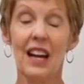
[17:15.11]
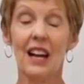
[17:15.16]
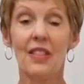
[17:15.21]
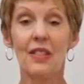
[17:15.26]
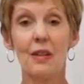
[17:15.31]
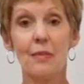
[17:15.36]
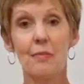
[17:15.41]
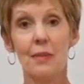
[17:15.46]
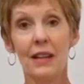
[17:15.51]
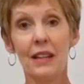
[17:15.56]

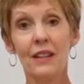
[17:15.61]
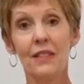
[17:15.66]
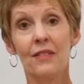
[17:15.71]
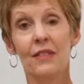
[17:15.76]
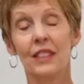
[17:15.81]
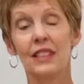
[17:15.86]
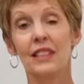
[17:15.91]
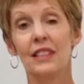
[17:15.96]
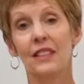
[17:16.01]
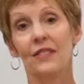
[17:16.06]
The
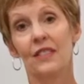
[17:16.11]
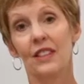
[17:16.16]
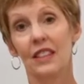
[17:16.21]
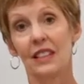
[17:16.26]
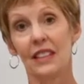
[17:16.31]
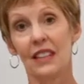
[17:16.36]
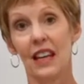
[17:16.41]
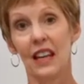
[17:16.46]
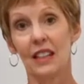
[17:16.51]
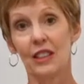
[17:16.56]
benefits of
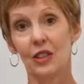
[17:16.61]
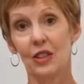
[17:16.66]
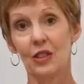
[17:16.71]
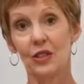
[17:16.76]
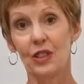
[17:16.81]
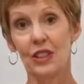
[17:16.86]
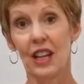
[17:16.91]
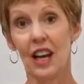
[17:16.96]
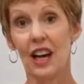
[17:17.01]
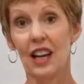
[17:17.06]
this
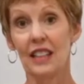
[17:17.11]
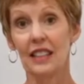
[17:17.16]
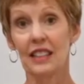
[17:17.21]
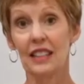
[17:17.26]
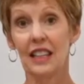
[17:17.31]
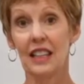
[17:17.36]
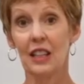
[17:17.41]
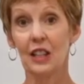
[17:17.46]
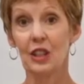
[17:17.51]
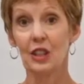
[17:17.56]
exercise
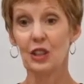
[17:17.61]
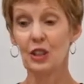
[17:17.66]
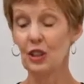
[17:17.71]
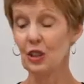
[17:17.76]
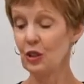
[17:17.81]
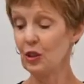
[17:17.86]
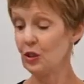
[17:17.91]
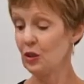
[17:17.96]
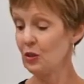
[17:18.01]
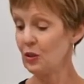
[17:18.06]

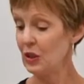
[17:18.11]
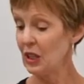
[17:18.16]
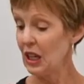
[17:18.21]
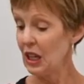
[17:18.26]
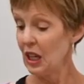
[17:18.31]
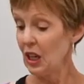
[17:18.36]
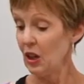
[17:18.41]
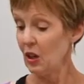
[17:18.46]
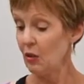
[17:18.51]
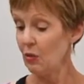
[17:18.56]
include
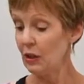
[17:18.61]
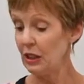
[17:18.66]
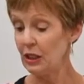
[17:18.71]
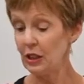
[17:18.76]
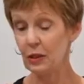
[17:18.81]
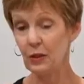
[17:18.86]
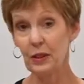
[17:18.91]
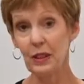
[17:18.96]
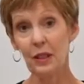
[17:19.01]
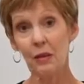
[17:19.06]

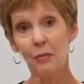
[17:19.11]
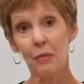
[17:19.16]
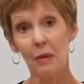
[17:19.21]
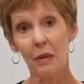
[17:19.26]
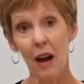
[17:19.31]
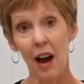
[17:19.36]
reducing